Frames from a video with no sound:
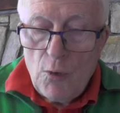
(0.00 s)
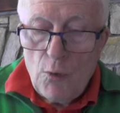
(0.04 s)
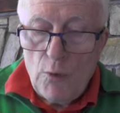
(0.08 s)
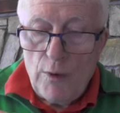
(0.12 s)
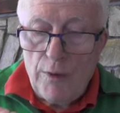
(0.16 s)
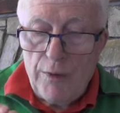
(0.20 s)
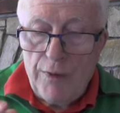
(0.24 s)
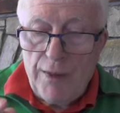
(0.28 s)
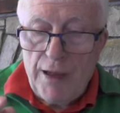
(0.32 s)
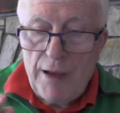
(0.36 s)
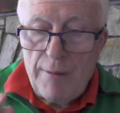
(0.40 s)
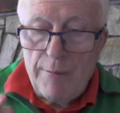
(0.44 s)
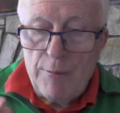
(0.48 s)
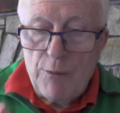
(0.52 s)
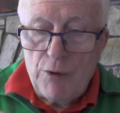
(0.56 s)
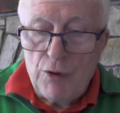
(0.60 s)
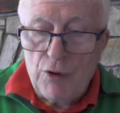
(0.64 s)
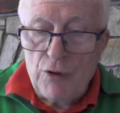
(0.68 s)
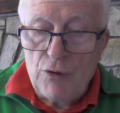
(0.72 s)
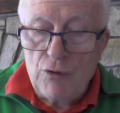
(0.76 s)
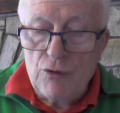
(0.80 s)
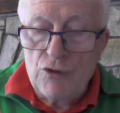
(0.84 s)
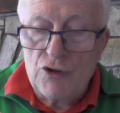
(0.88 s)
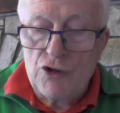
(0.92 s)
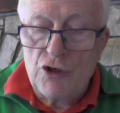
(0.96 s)
with their
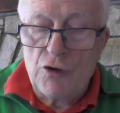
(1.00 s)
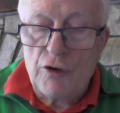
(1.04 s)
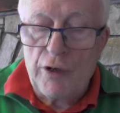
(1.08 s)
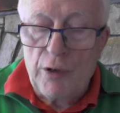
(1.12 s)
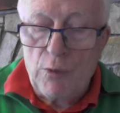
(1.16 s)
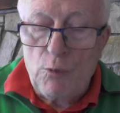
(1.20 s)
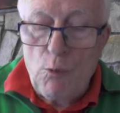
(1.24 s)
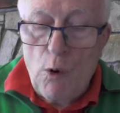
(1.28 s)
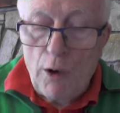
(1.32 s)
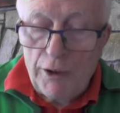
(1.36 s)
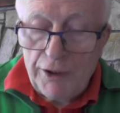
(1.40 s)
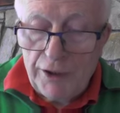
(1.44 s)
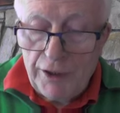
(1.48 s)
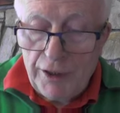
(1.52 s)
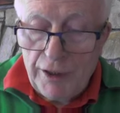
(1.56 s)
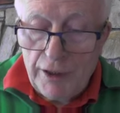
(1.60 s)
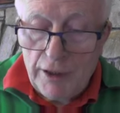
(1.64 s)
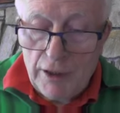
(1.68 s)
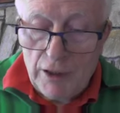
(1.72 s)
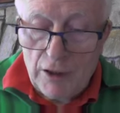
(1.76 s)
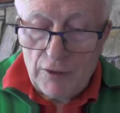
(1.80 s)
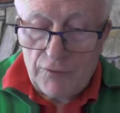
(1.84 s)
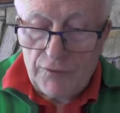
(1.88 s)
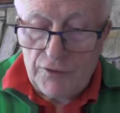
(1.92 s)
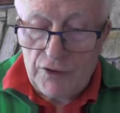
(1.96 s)
moons only
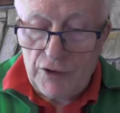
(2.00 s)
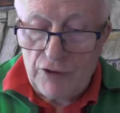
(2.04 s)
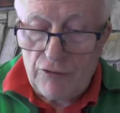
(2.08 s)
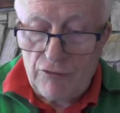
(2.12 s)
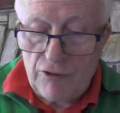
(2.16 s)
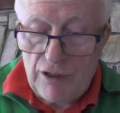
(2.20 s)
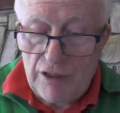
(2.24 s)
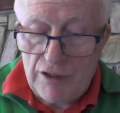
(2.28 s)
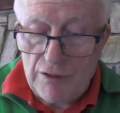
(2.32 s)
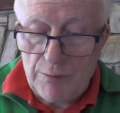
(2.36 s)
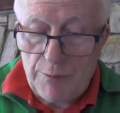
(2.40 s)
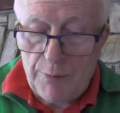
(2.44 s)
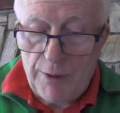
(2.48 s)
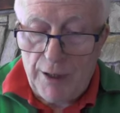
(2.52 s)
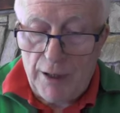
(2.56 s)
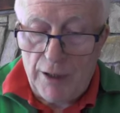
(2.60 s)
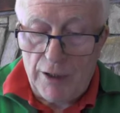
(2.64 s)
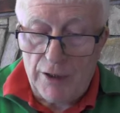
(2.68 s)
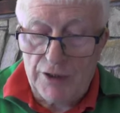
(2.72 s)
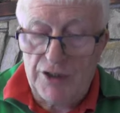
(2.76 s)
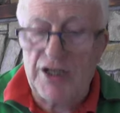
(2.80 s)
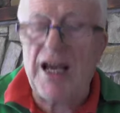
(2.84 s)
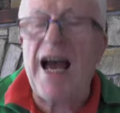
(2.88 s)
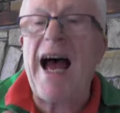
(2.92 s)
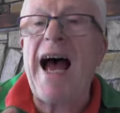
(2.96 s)
1.5 degrees apart,